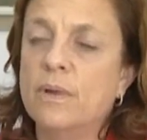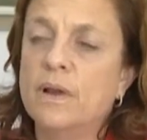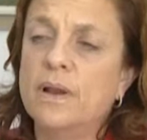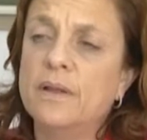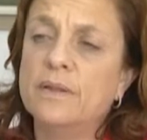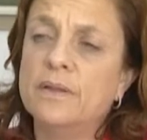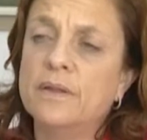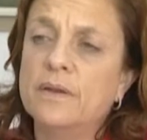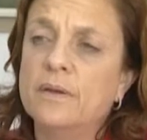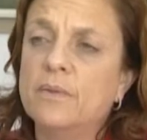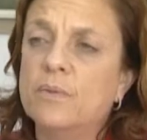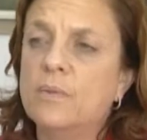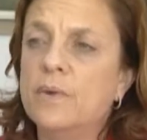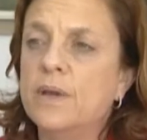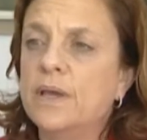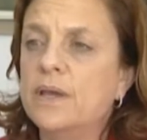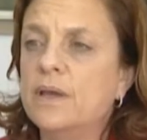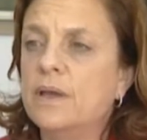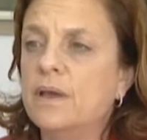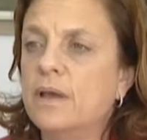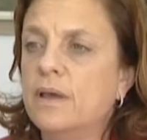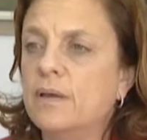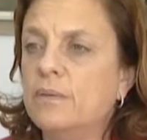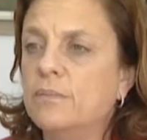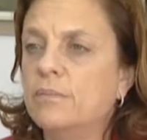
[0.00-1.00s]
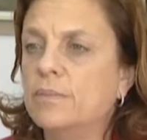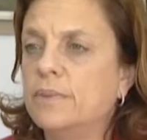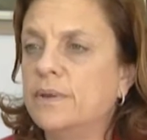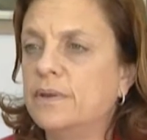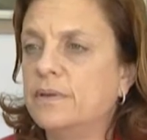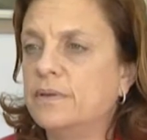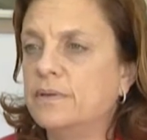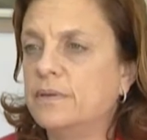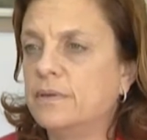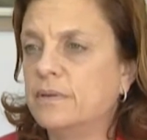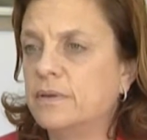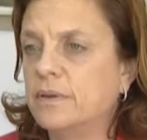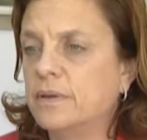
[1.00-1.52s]
I think we can,
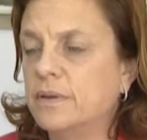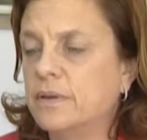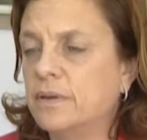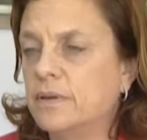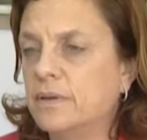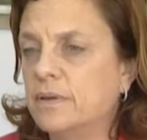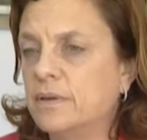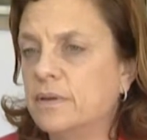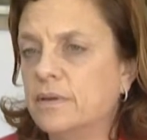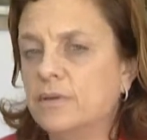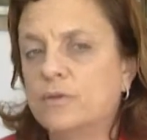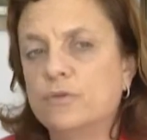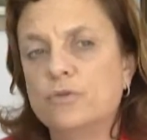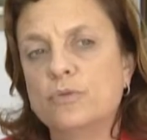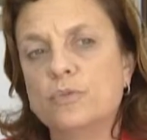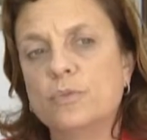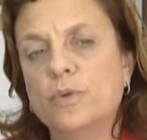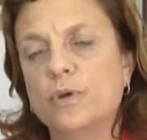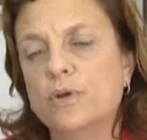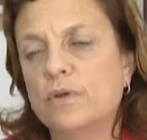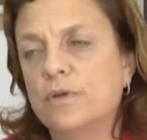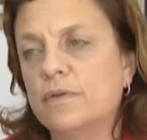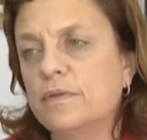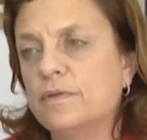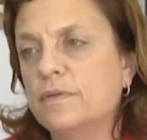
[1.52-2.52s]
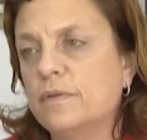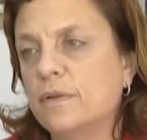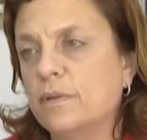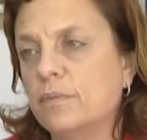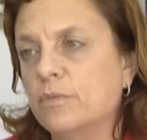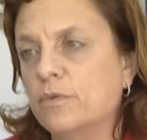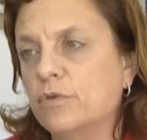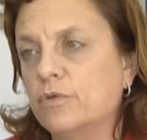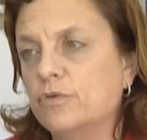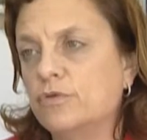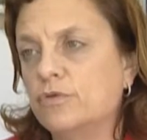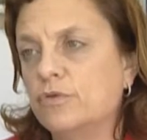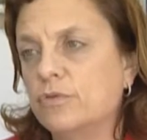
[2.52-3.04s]
but to be honest,
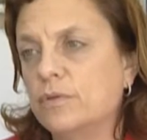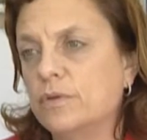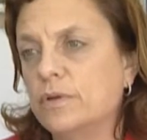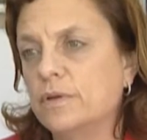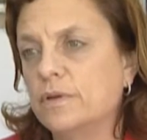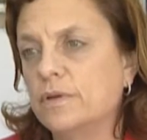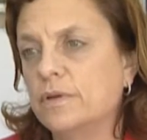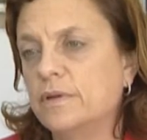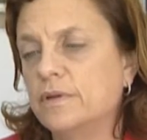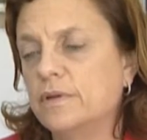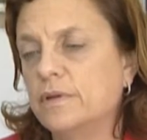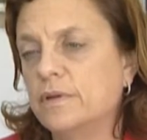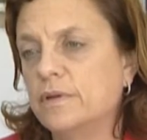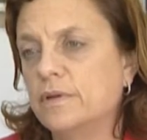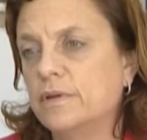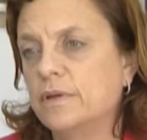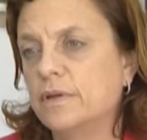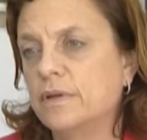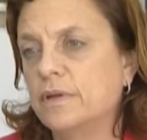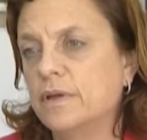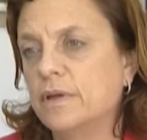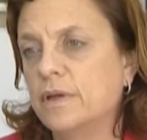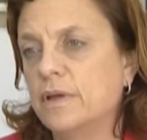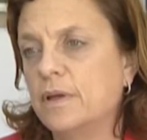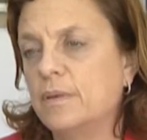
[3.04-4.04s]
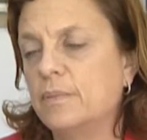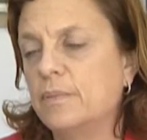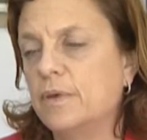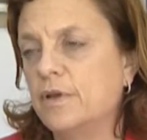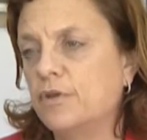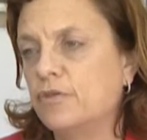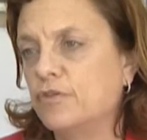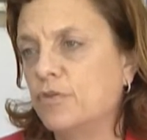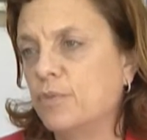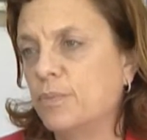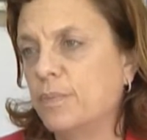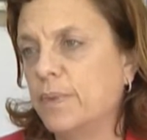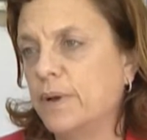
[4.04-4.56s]
I'm not sure that this is a
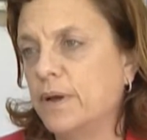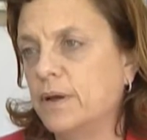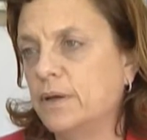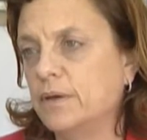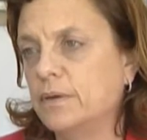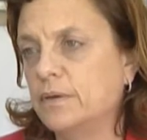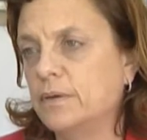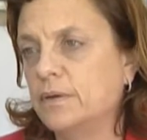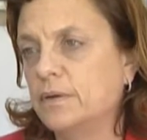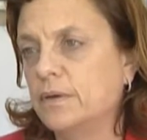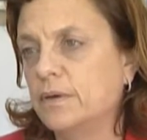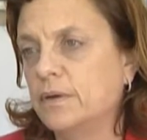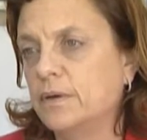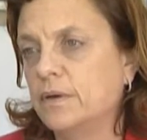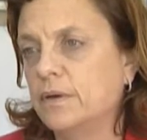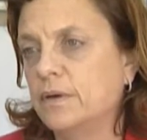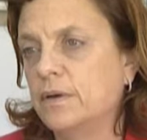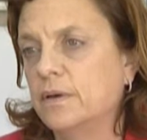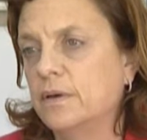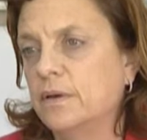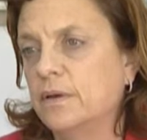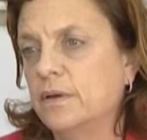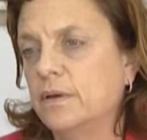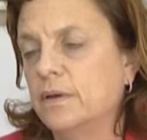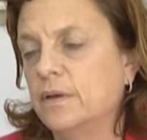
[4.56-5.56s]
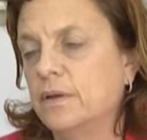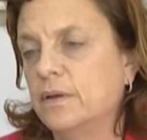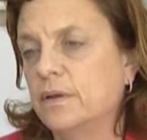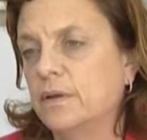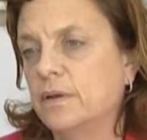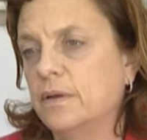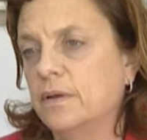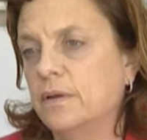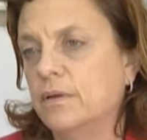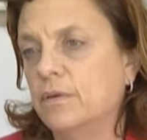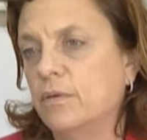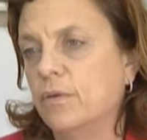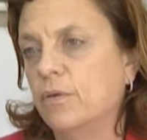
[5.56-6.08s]
major part
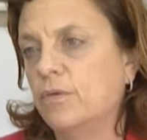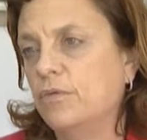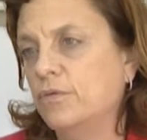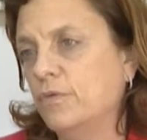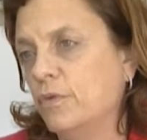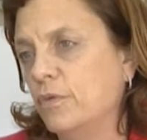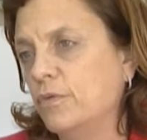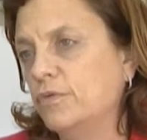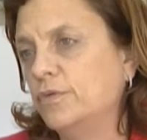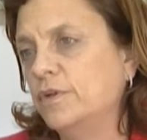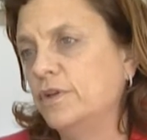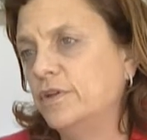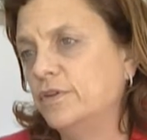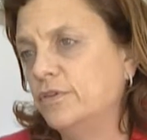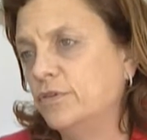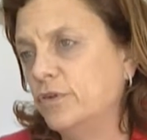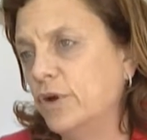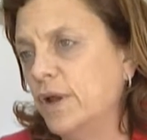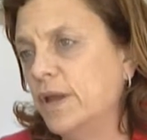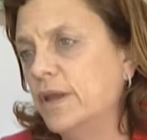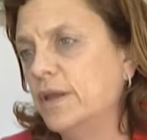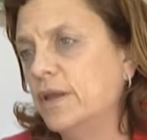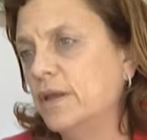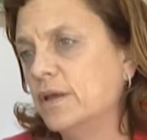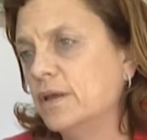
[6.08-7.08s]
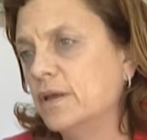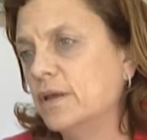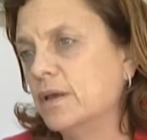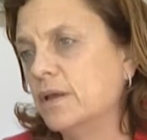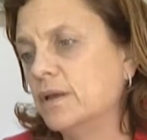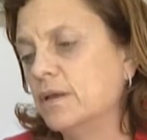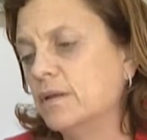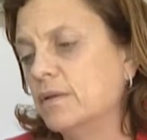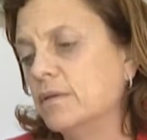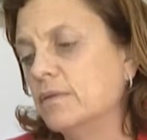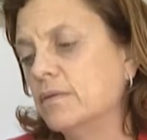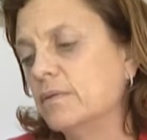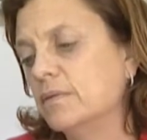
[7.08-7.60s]
of the training,
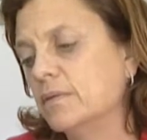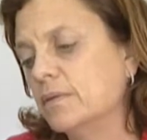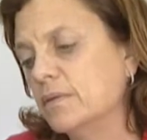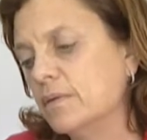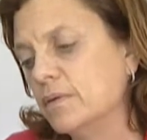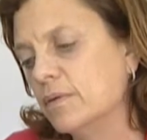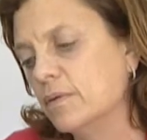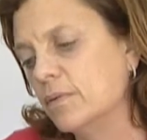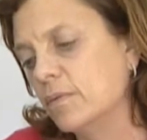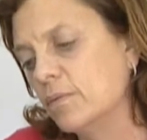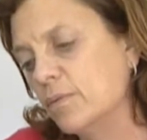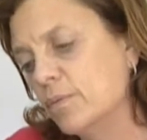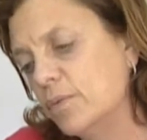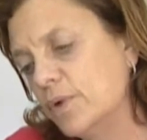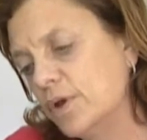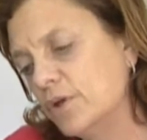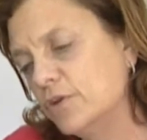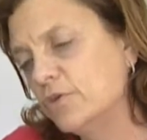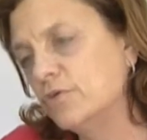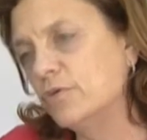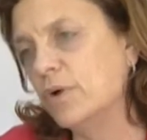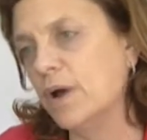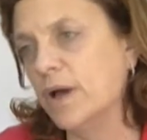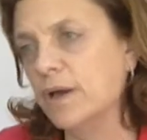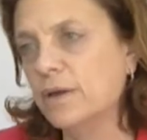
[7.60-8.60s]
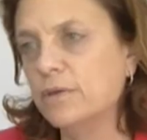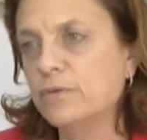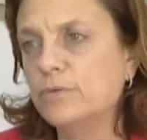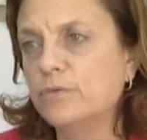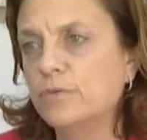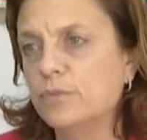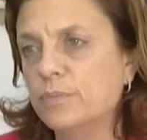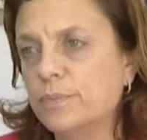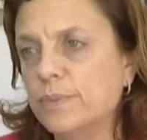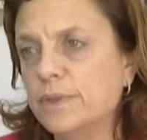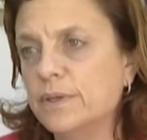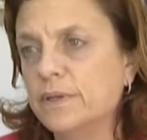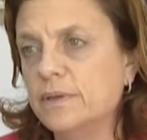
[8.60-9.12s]
and we are trying
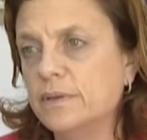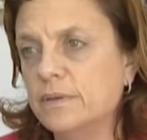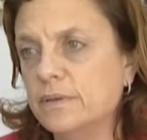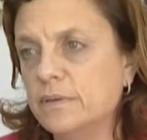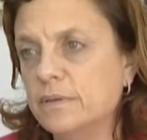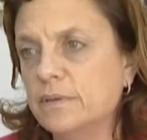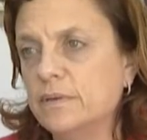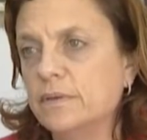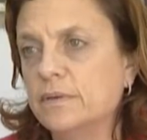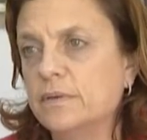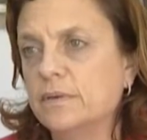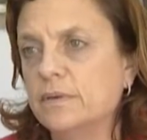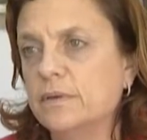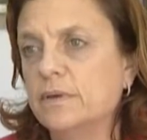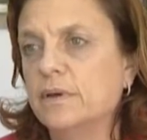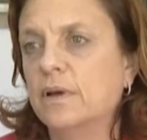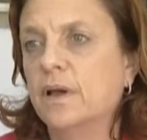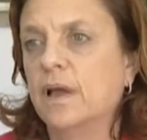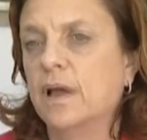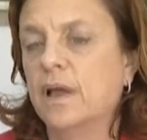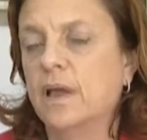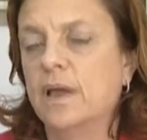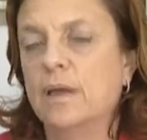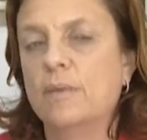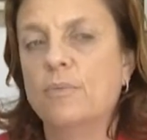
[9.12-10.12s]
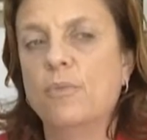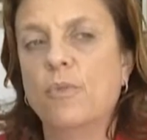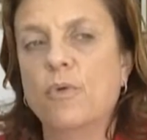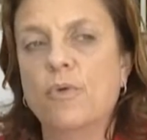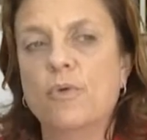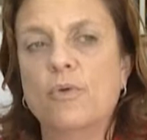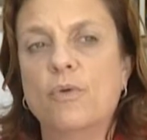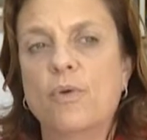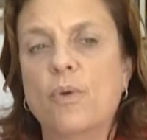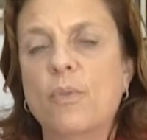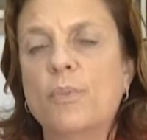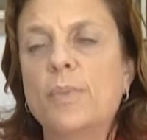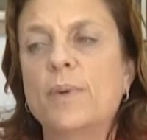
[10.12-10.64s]
to build a
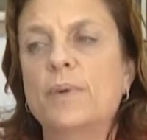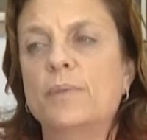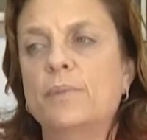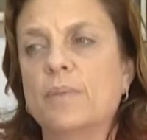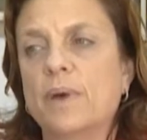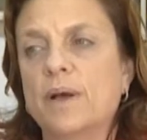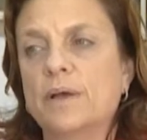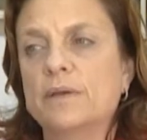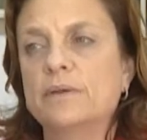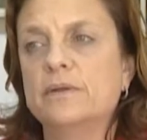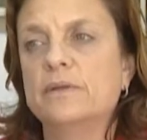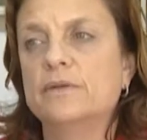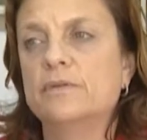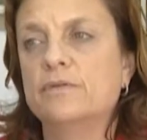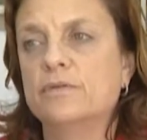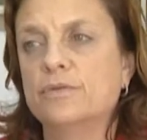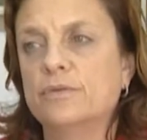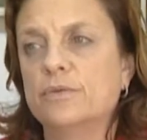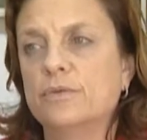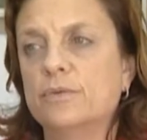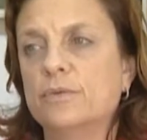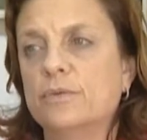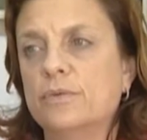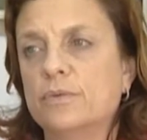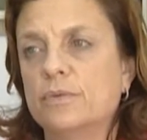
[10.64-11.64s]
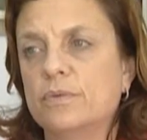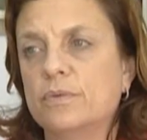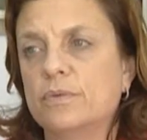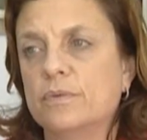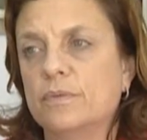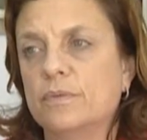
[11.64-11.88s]
more open-minded view,